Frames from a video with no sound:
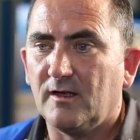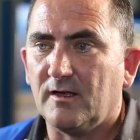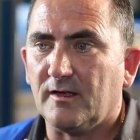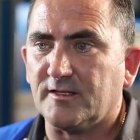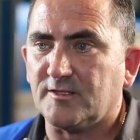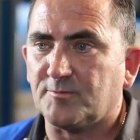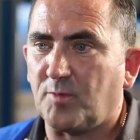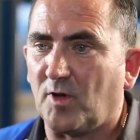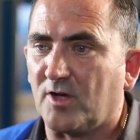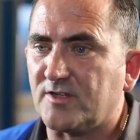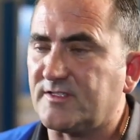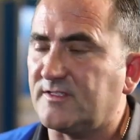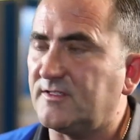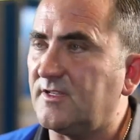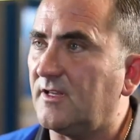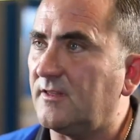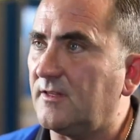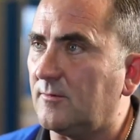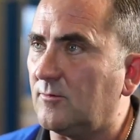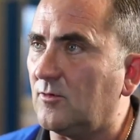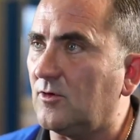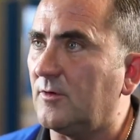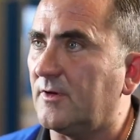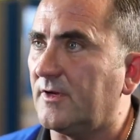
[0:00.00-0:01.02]
He's buzzing
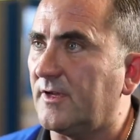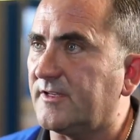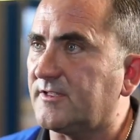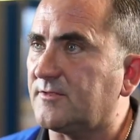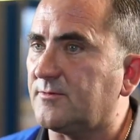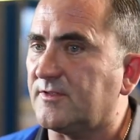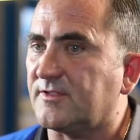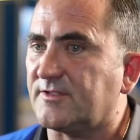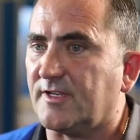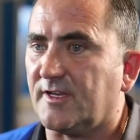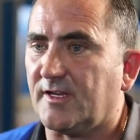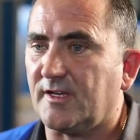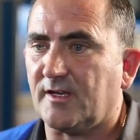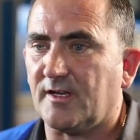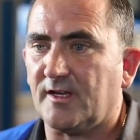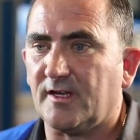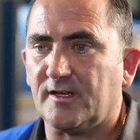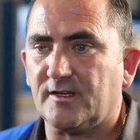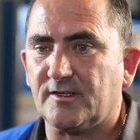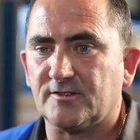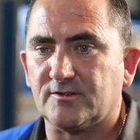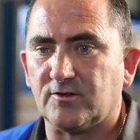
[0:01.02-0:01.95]
at the moment, as we say.